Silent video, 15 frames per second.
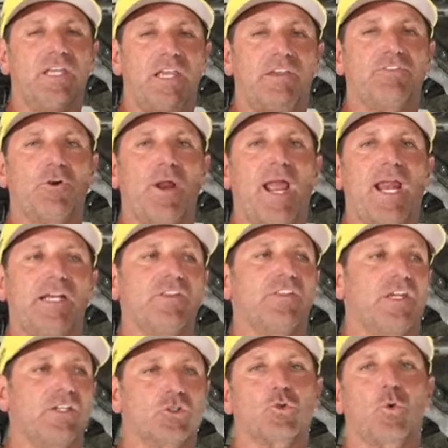If you're
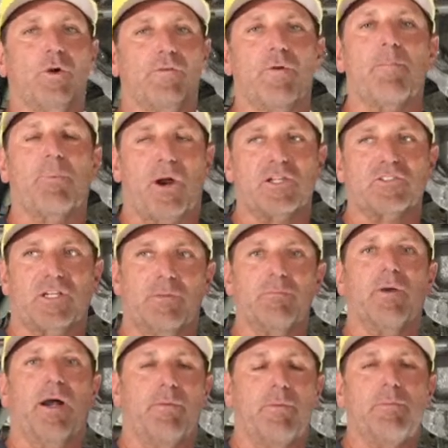anything short of impressed,
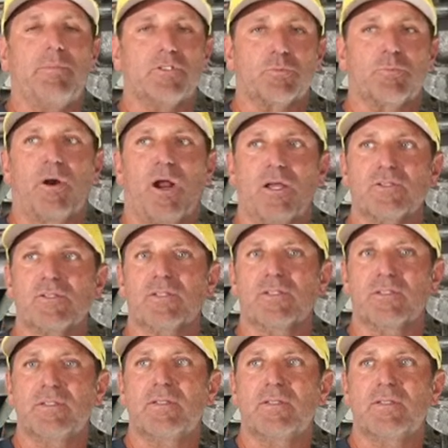I would be surprised.